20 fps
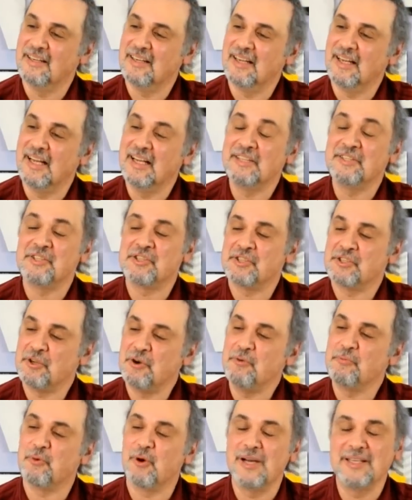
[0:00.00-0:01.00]
It's
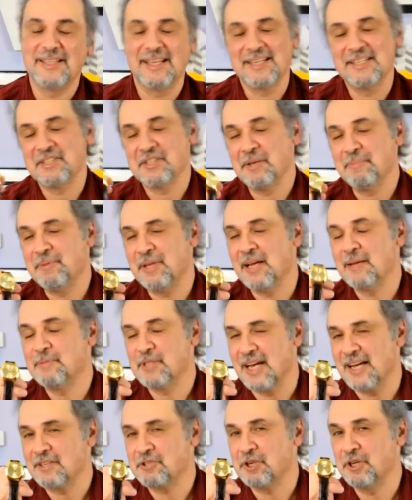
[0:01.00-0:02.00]
so bright that it's sometimes
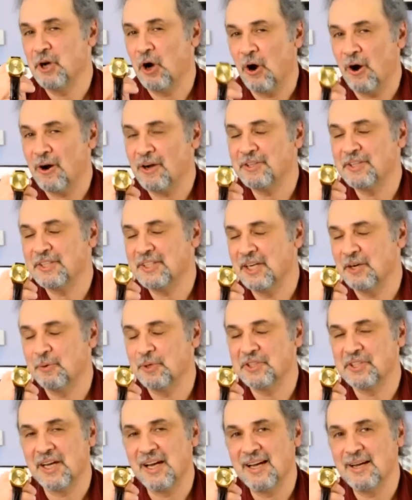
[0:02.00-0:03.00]
actually hard to tell
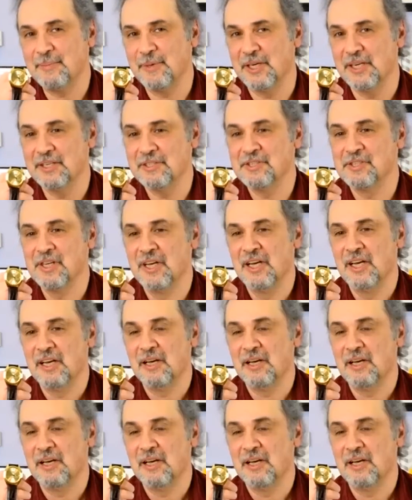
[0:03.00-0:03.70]
what time it is,